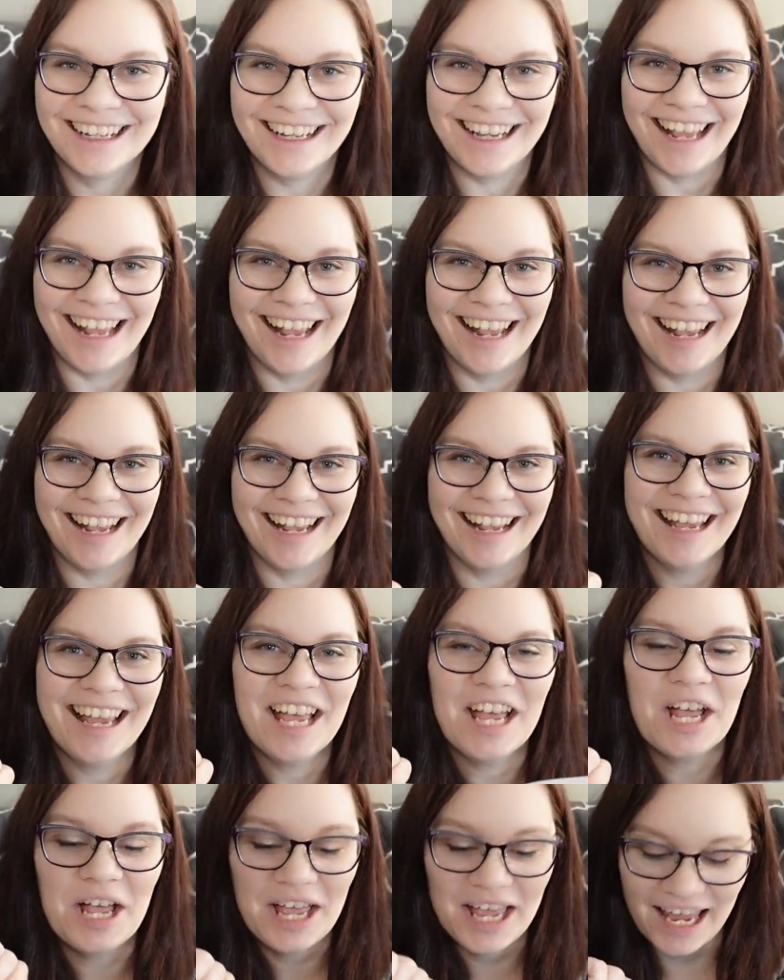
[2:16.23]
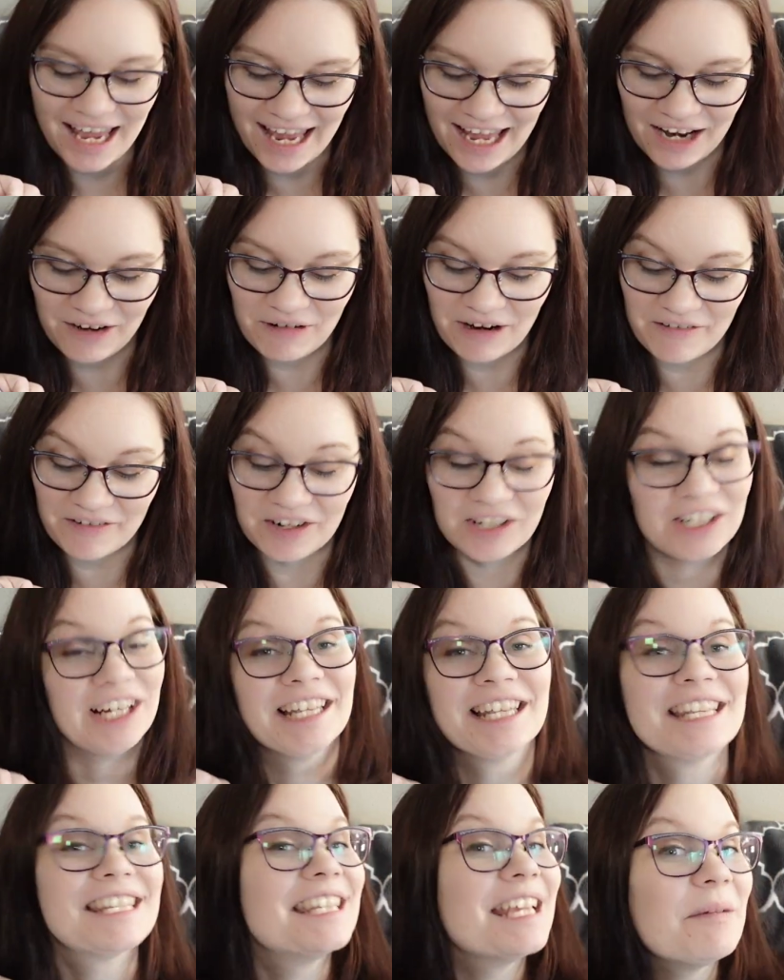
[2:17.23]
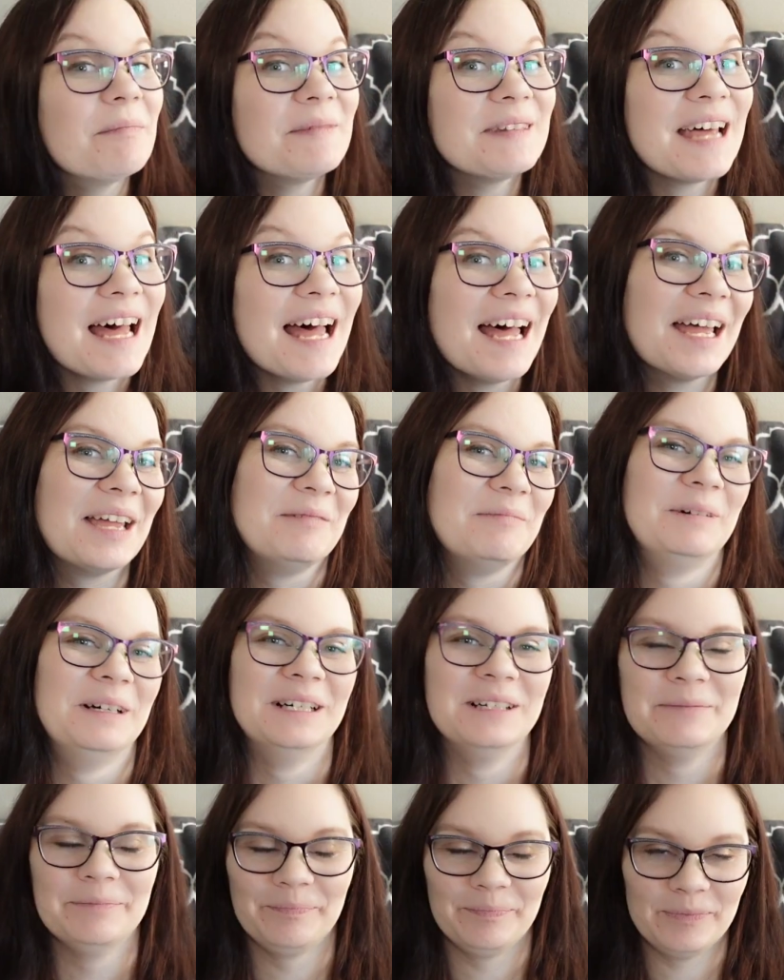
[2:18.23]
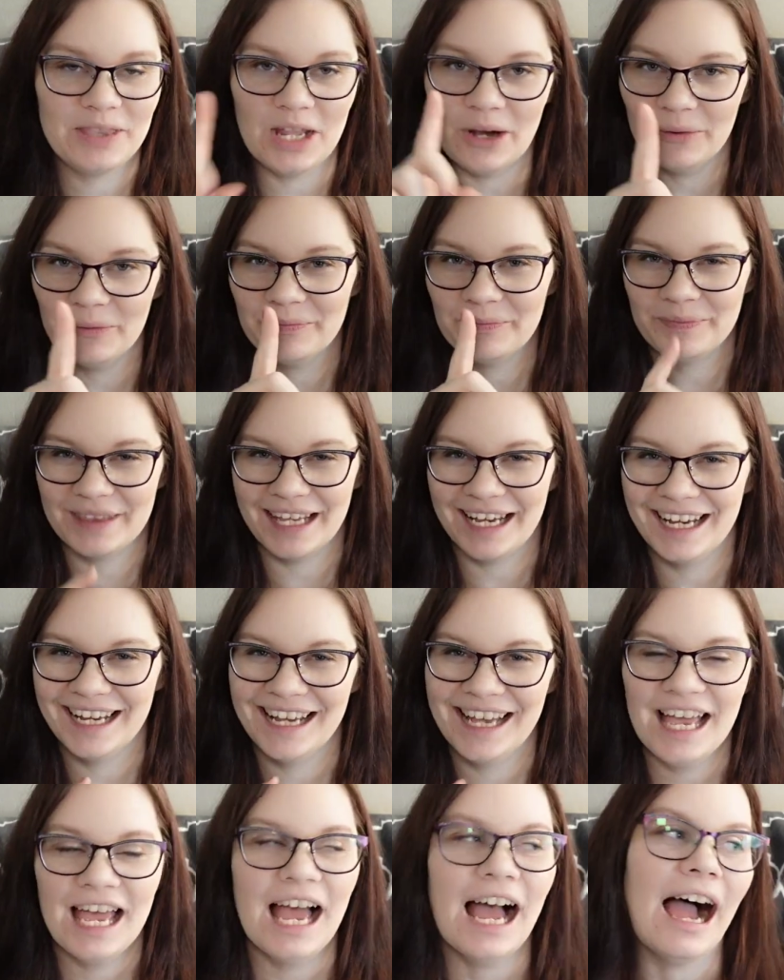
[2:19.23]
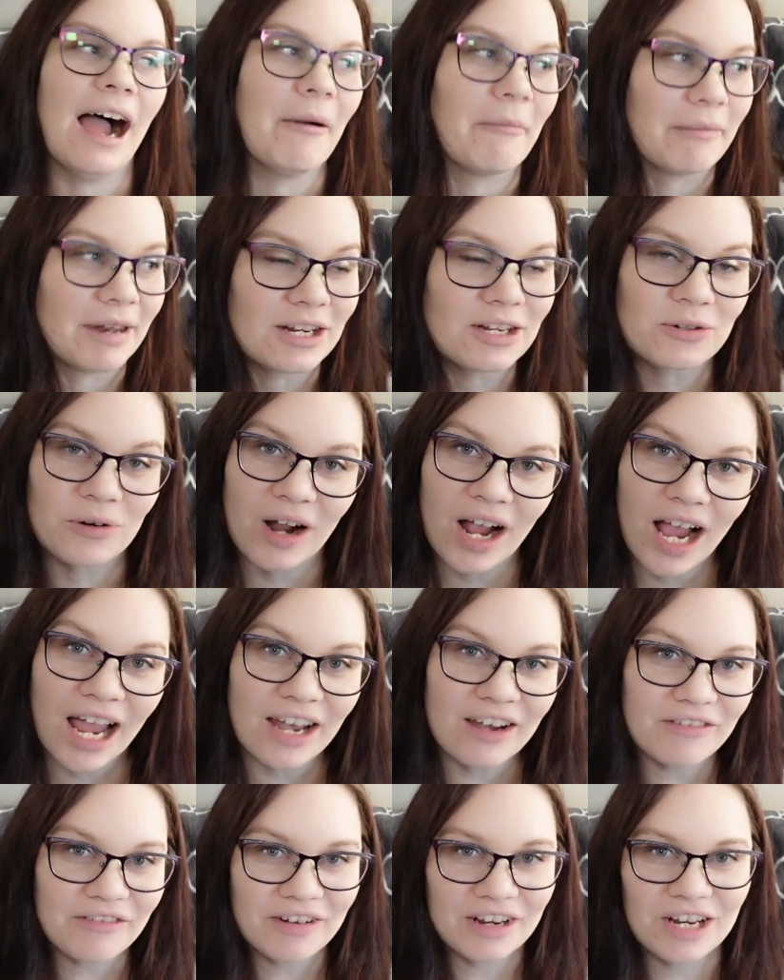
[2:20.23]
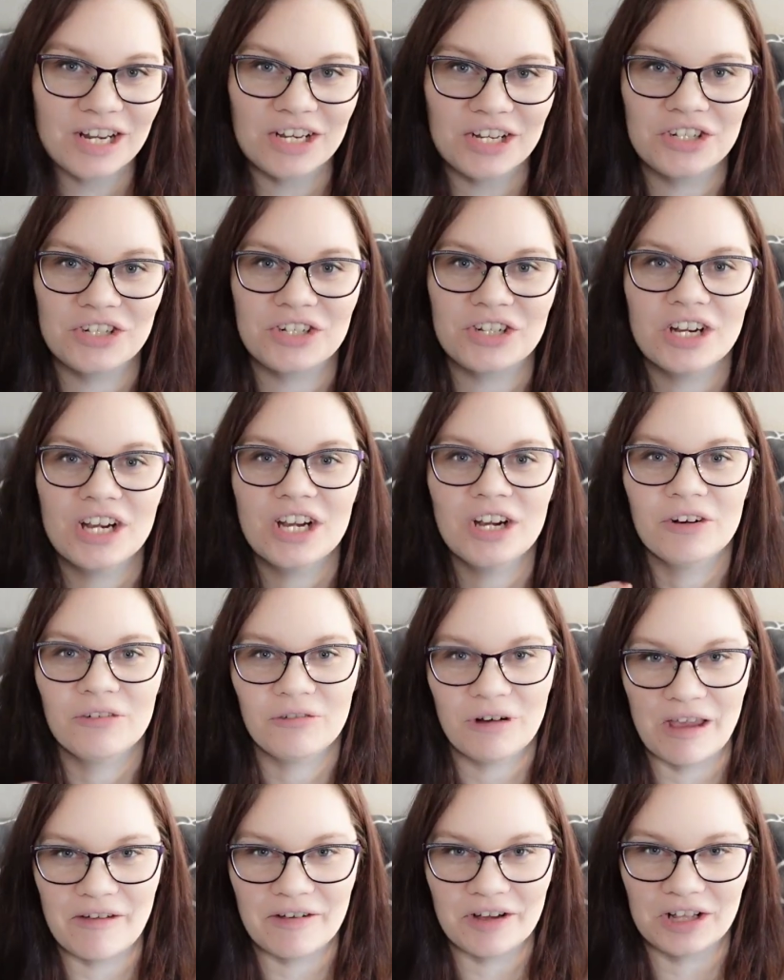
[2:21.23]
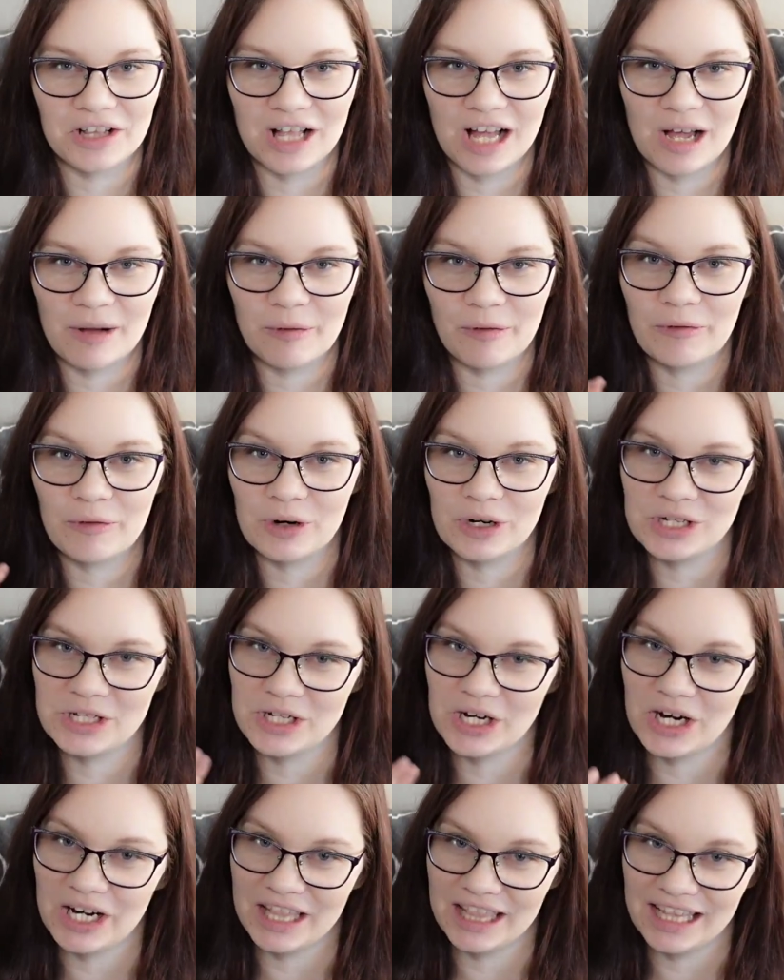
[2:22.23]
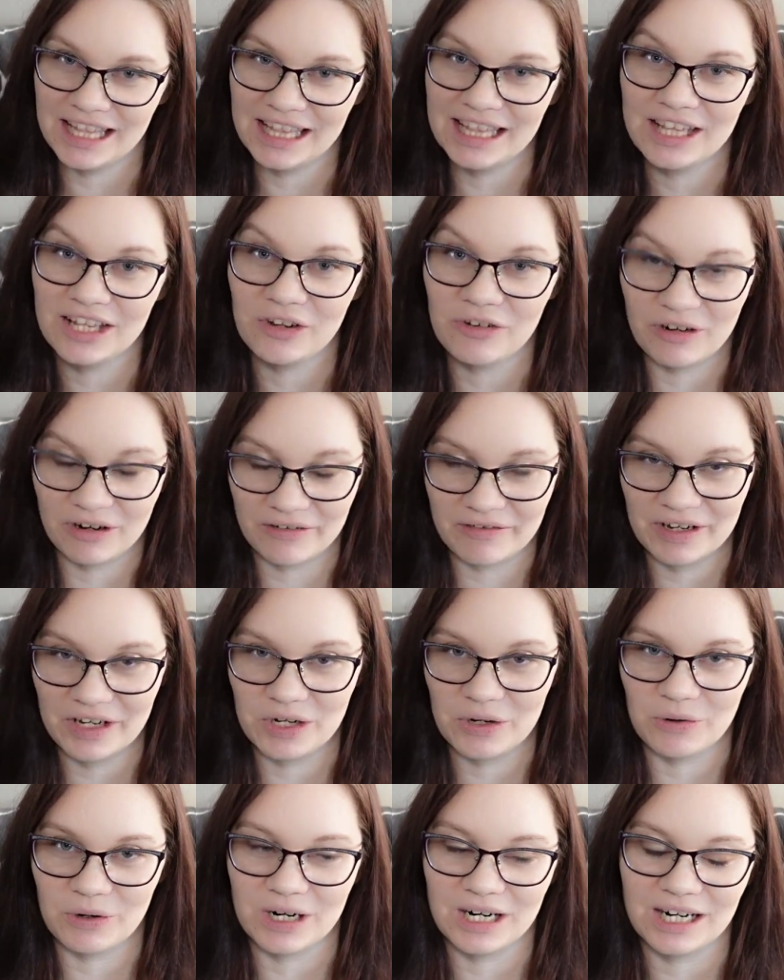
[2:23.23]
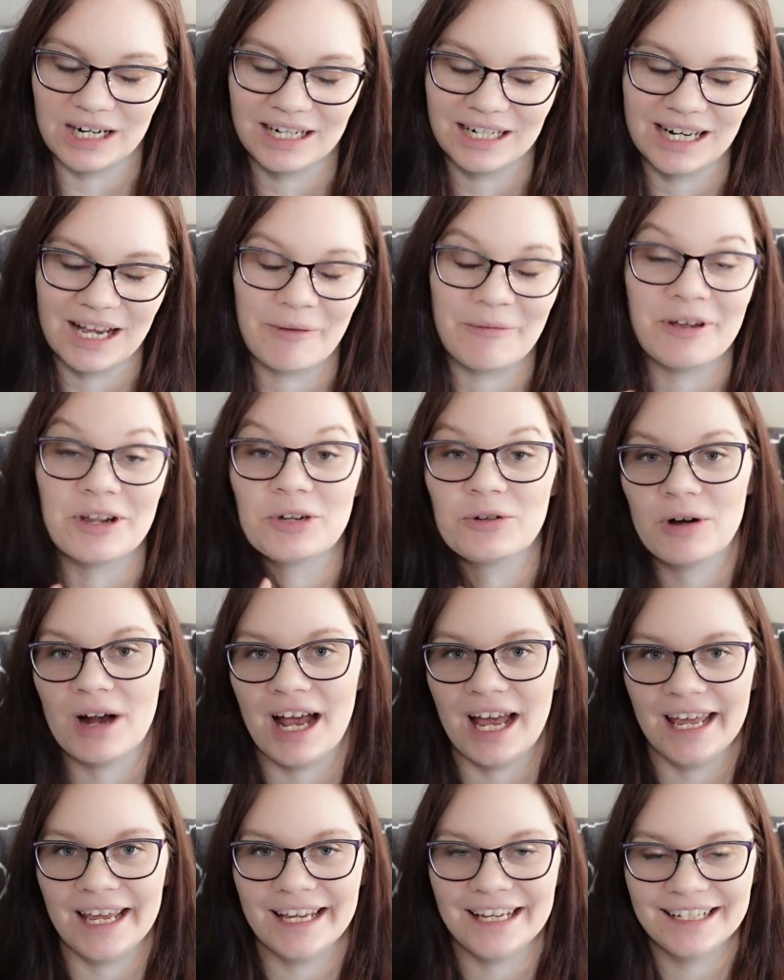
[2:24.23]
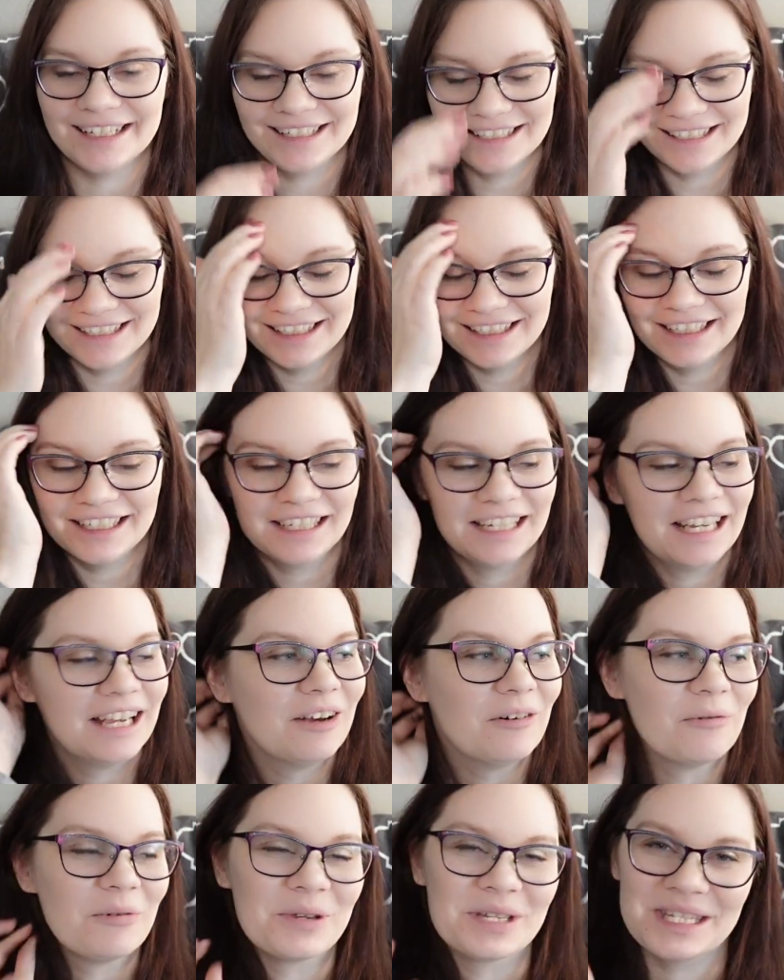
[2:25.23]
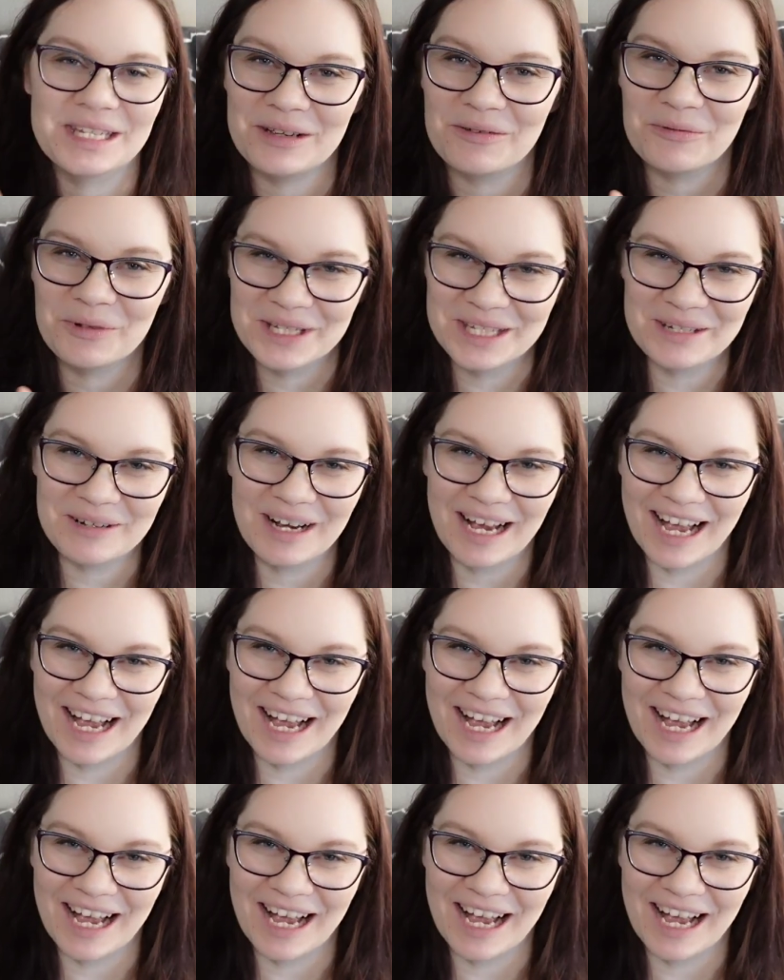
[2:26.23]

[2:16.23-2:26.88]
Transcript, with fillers: and Ravenclaw at the same time? No. I'm gonna try and finish Ravenclaw before starting Gryffindor. I'm gonna try. We'll see, we'll see what